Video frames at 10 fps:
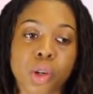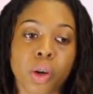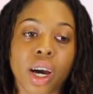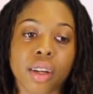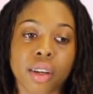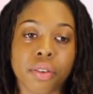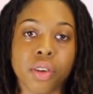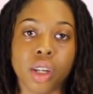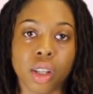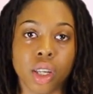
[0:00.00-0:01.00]
So God
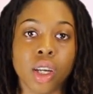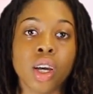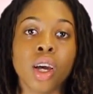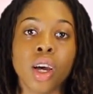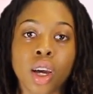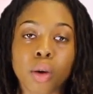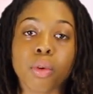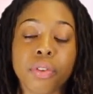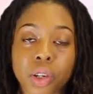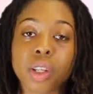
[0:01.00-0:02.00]
definitely
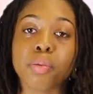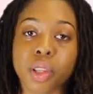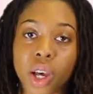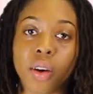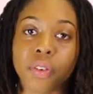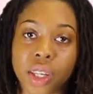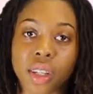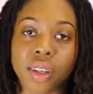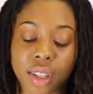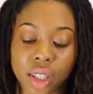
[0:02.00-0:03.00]
revealed Himself
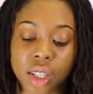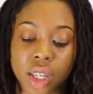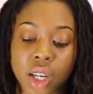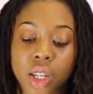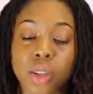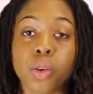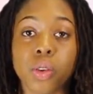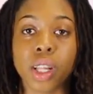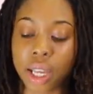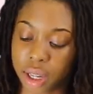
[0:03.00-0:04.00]
and cut
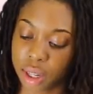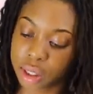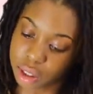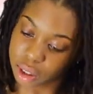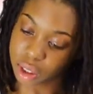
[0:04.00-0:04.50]
those ties.